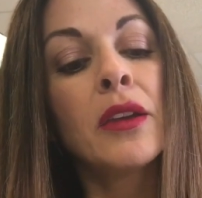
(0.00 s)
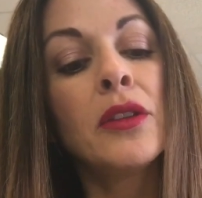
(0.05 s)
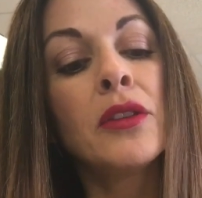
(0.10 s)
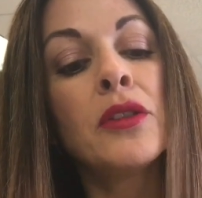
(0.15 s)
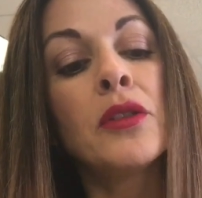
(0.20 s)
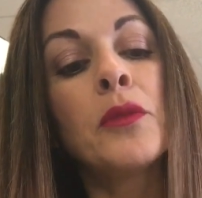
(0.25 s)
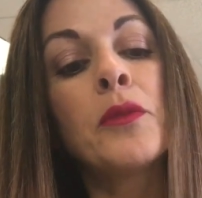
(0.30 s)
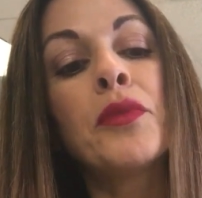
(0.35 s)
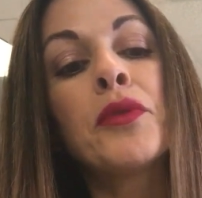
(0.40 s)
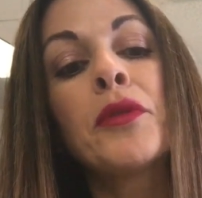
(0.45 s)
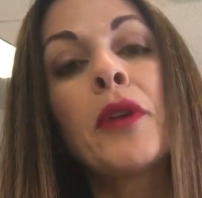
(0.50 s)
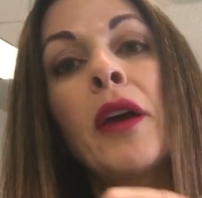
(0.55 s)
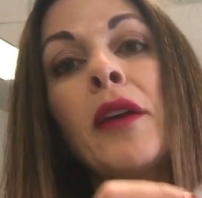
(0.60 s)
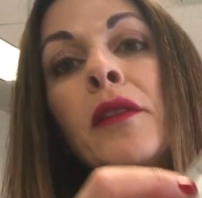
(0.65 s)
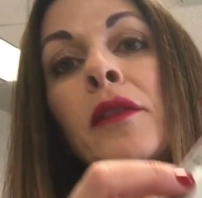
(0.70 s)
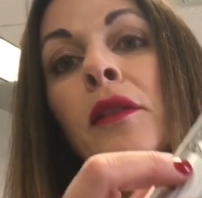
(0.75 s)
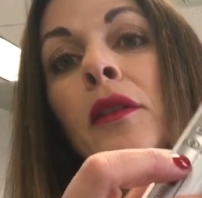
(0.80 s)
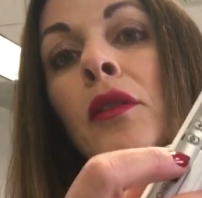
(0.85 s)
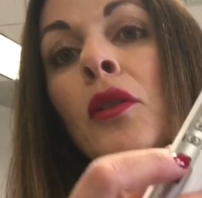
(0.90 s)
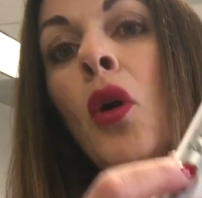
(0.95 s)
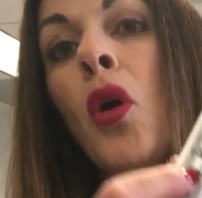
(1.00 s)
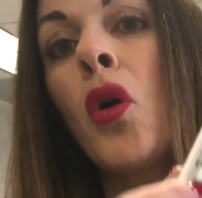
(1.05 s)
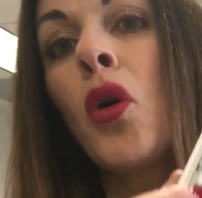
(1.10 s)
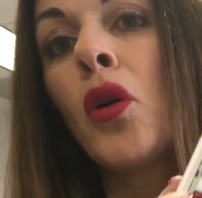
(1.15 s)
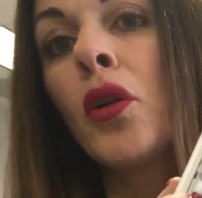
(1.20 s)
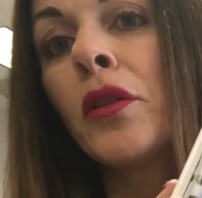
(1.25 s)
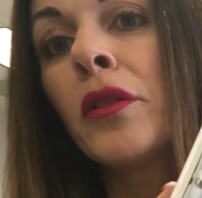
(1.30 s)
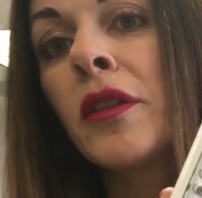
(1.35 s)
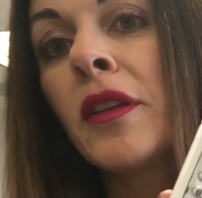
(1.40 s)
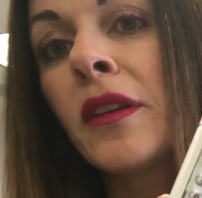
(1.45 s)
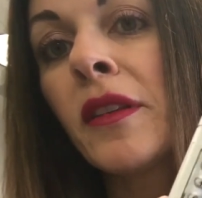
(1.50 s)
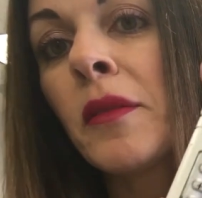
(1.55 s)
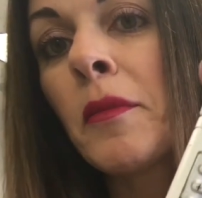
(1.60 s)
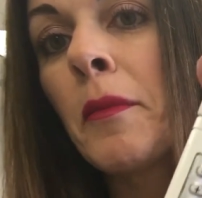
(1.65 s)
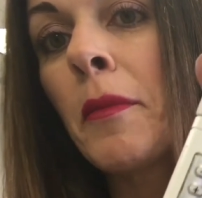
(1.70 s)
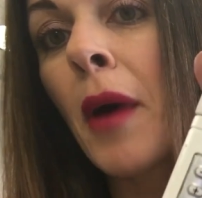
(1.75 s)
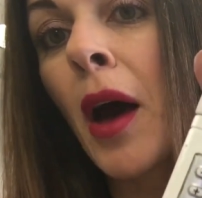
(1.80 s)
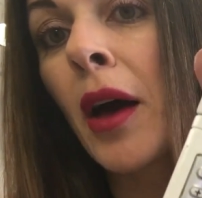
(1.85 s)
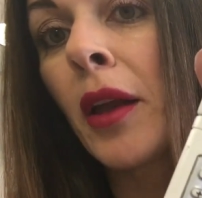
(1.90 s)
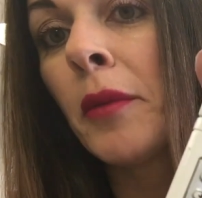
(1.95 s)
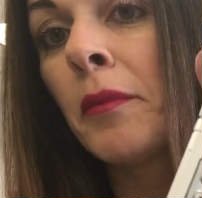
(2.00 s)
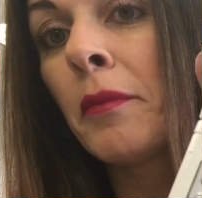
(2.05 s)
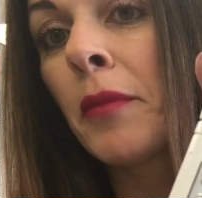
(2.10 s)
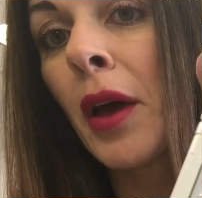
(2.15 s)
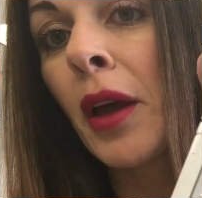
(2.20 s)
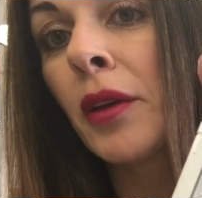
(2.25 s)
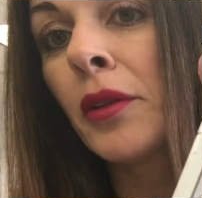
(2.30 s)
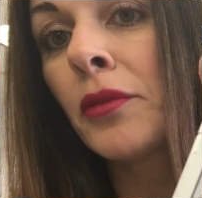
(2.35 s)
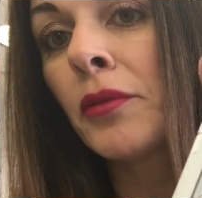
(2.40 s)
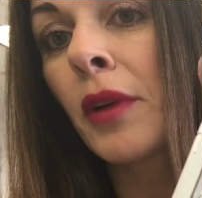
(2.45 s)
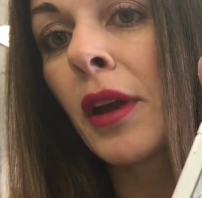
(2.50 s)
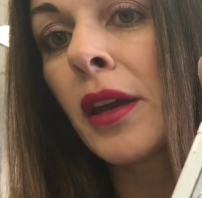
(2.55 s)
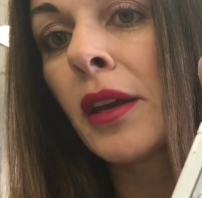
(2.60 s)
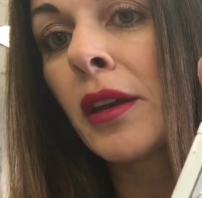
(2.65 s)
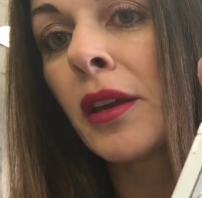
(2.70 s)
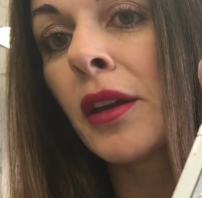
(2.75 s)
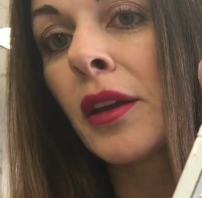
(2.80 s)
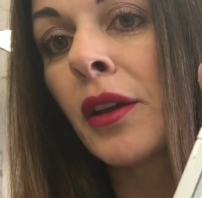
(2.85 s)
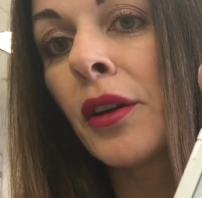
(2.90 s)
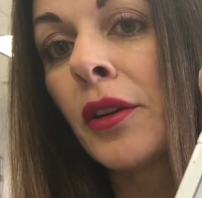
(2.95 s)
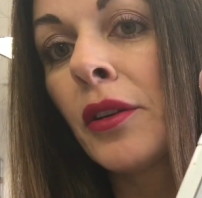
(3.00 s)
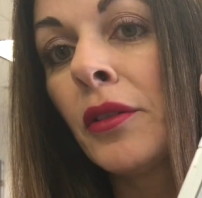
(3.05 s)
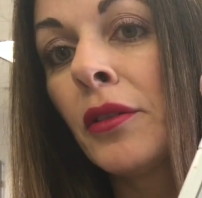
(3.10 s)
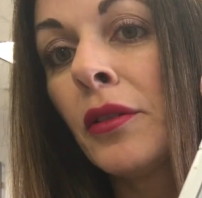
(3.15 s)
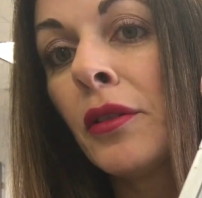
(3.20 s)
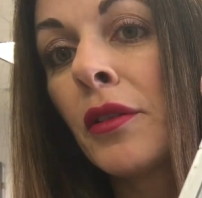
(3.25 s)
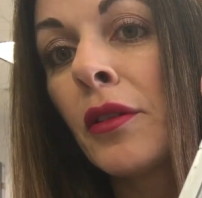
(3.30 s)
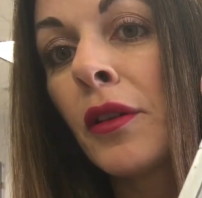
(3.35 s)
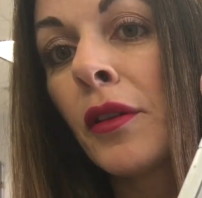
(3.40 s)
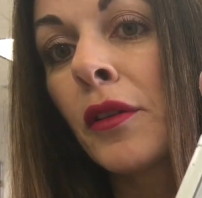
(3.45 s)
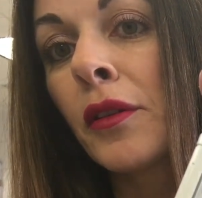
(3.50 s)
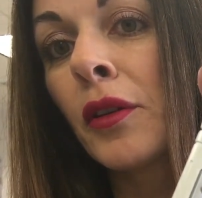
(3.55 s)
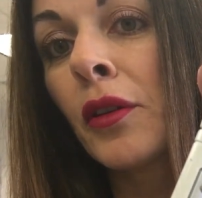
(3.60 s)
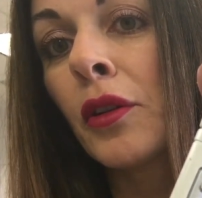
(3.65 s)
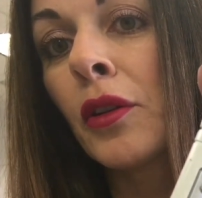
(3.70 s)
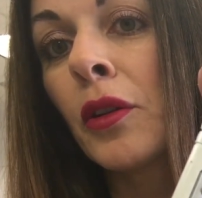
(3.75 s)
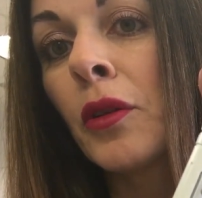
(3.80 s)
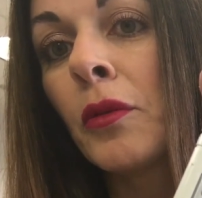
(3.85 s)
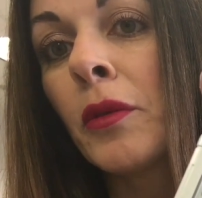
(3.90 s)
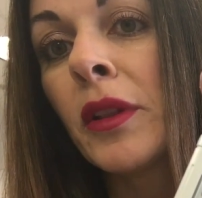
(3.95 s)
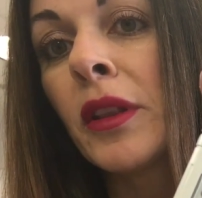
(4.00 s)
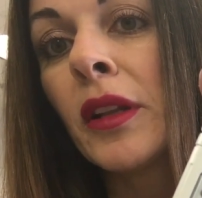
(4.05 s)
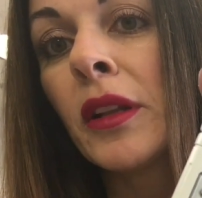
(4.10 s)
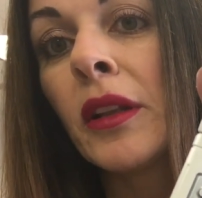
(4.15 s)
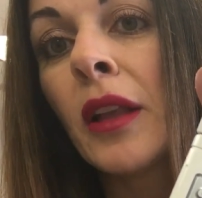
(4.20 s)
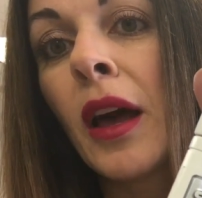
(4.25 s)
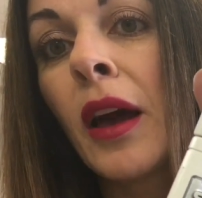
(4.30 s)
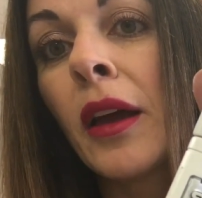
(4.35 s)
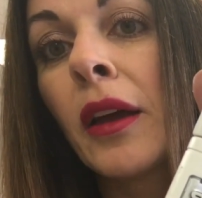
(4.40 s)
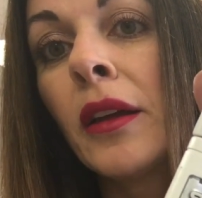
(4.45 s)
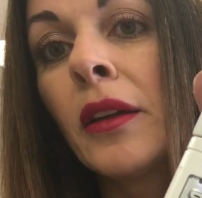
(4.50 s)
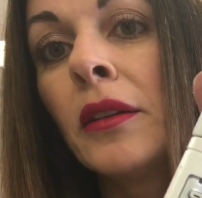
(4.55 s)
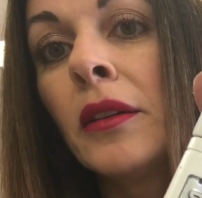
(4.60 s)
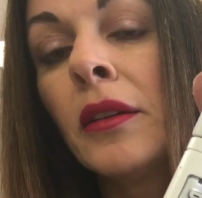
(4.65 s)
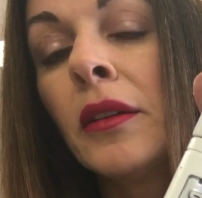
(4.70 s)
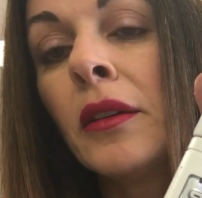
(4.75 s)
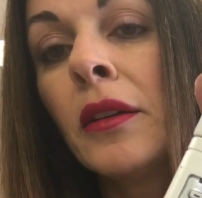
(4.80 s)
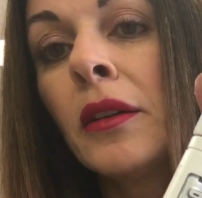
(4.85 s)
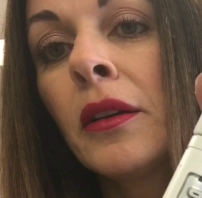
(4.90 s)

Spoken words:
You press and hold this bottom button right here, the circle with the line,